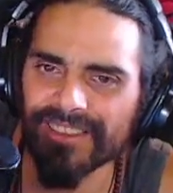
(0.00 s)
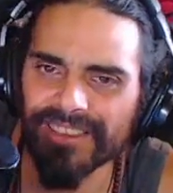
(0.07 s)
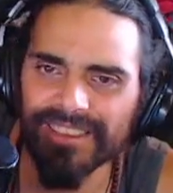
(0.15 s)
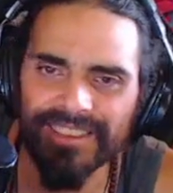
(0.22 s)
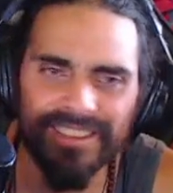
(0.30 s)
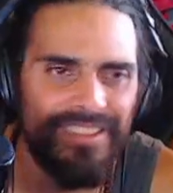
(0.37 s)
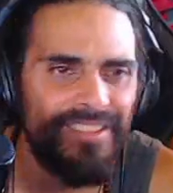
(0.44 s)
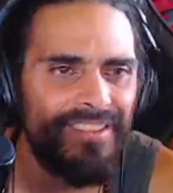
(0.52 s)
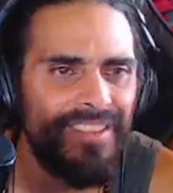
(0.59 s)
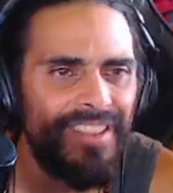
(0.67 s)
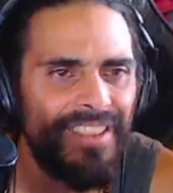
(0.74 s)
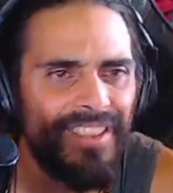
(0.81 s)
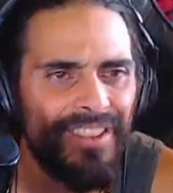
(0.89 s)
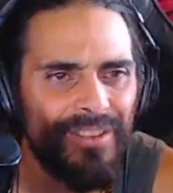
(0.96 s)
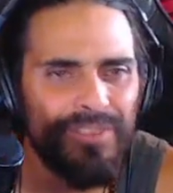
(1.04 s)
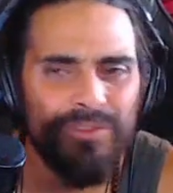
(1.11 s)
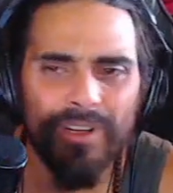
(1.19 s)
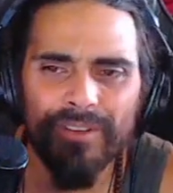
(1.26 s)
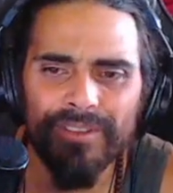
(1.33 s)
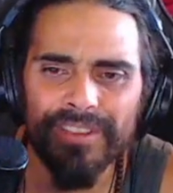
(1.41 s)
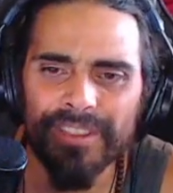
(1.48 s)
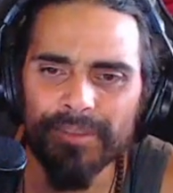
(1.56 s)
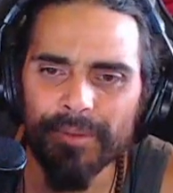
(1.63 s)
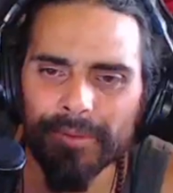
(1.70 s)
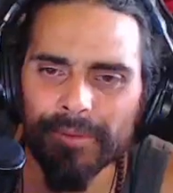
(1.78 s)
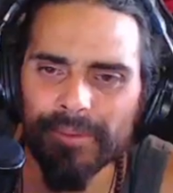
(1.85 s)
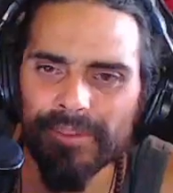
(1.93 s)
Jesus. What's wrong with these
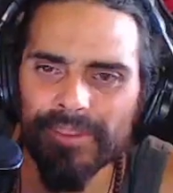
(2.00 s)
people?